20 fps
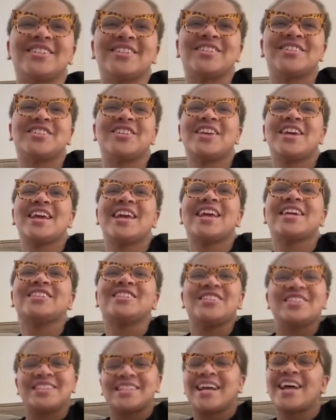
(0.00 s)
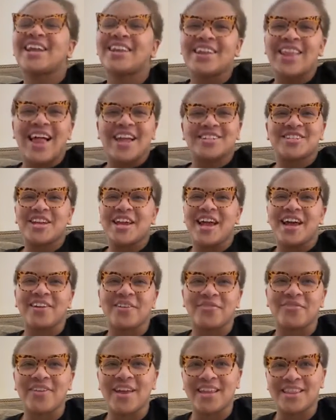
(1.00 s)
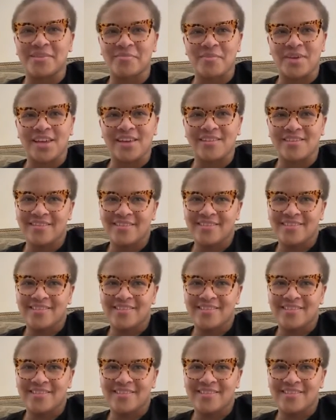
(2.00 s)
like she sounded like she had no faith in me.